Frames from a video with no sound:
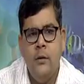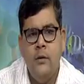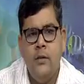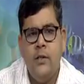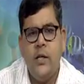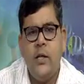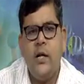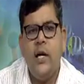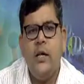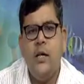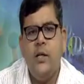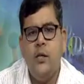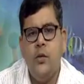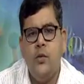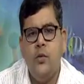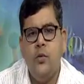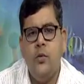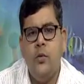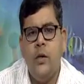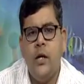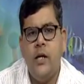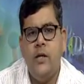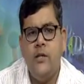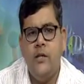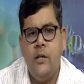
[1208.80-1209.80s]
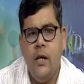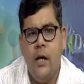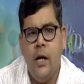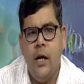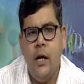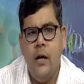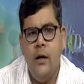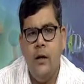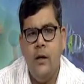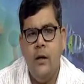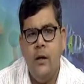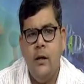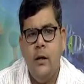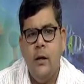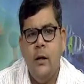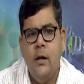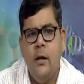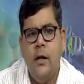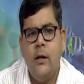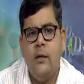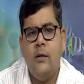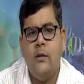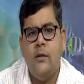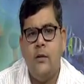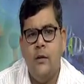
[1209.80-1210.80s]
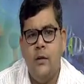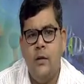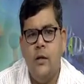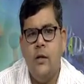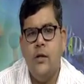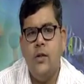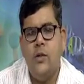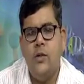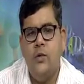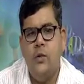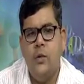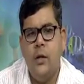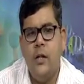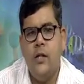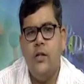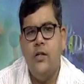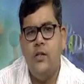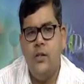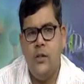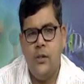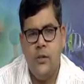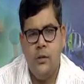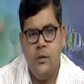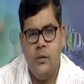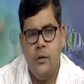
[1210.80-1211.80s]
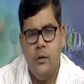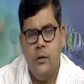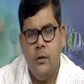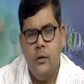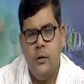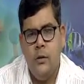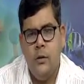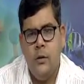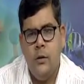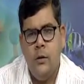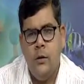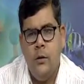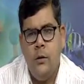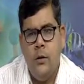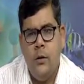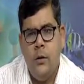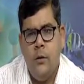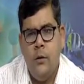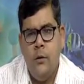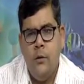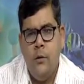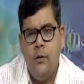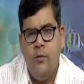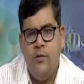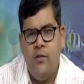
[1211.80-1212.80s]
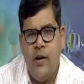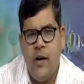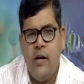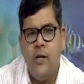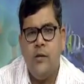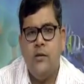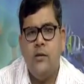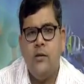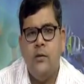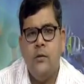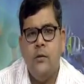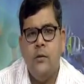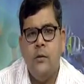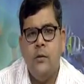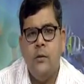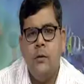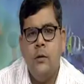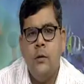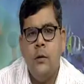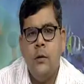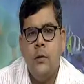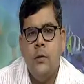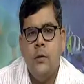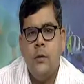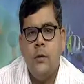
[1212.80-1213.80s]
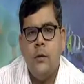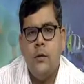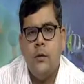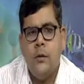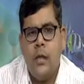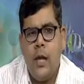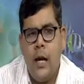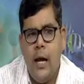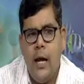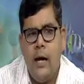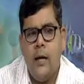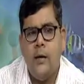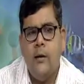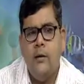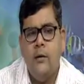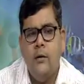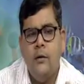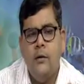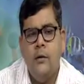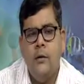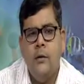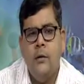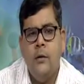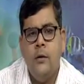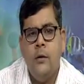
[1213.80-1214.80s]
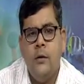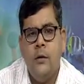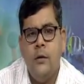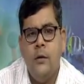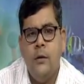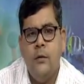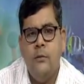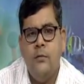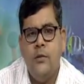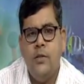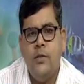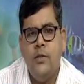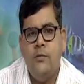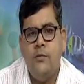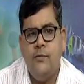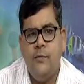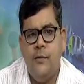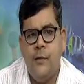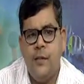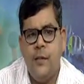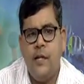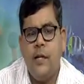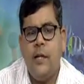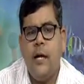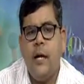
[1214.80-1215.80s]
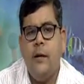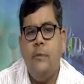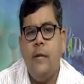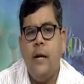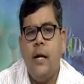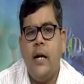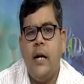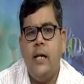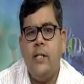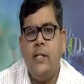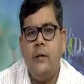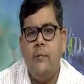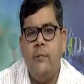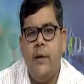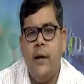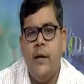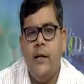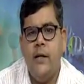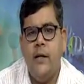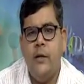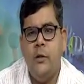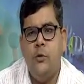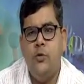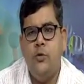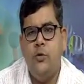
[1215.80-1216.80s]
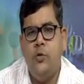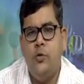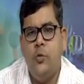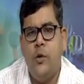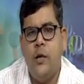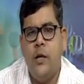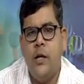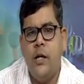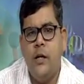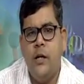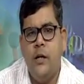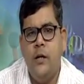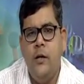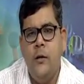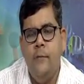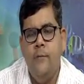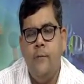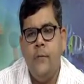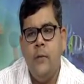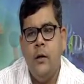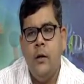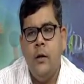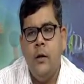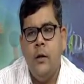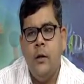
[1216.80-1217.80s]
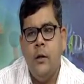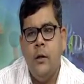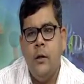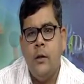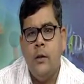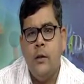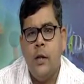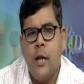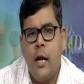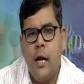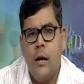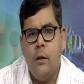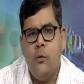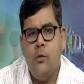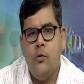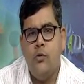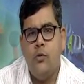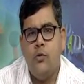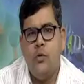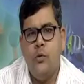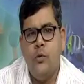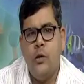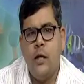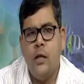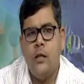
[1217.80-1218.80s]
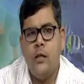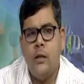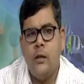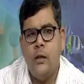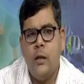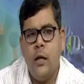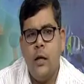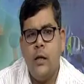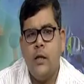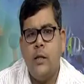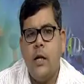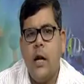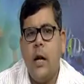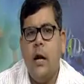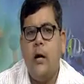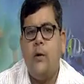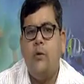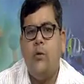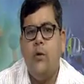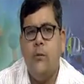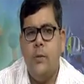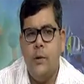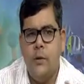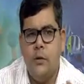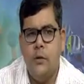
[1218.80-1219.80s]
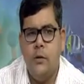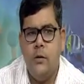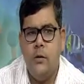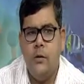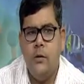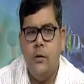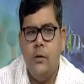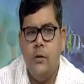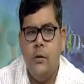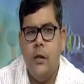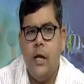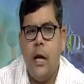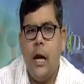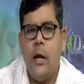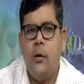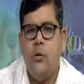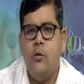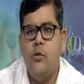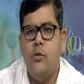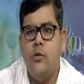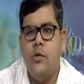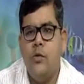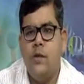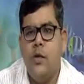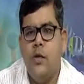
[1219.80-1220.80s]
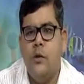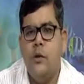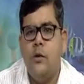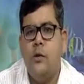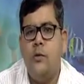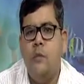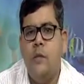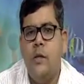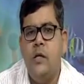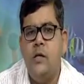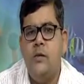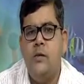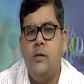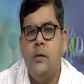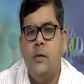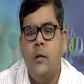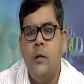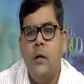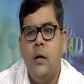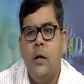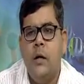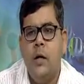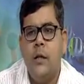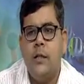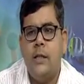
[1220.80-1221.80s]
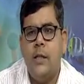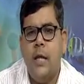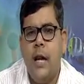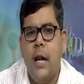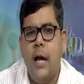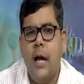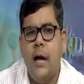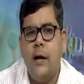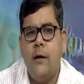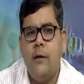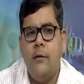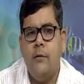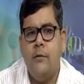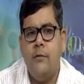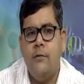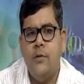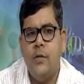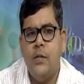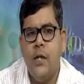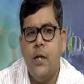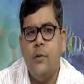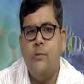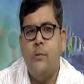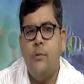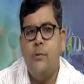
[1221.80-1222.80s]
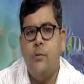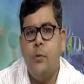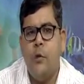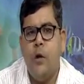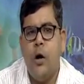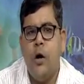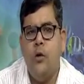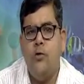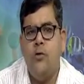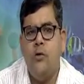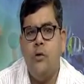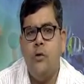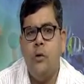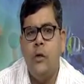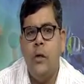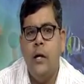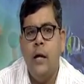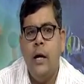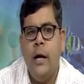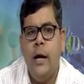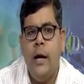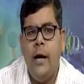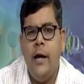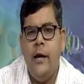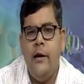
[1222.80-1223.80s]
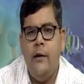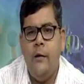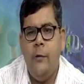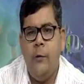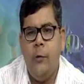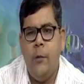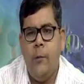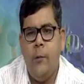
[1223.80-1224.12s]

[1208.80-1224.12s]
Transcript: second is known as ila, and third is known as jihar. Friends, talaq, which is further can be classified into two categories, talaqul sunnat and talaqul biddat. Talaqul sunnat means a talaq which has been pronounced and